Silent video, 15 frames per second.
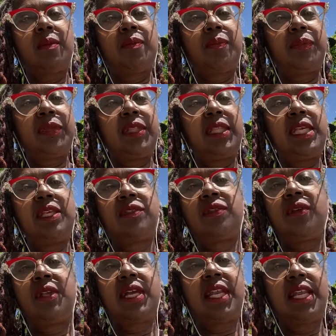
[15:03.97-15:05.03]
Please do
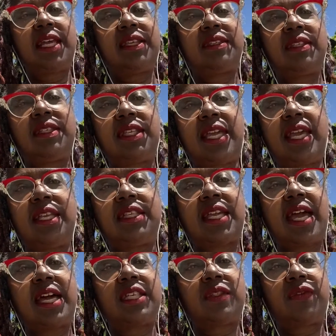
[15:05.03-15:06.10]
not hesitate to
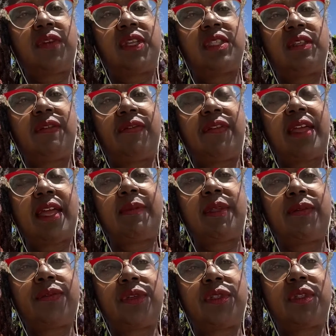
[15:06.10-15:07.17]
ask friends and family
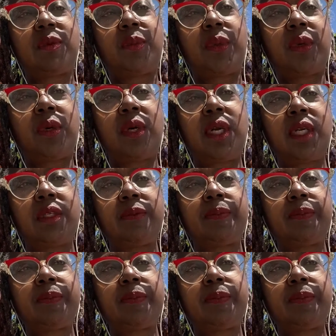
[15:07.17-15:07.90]
for support.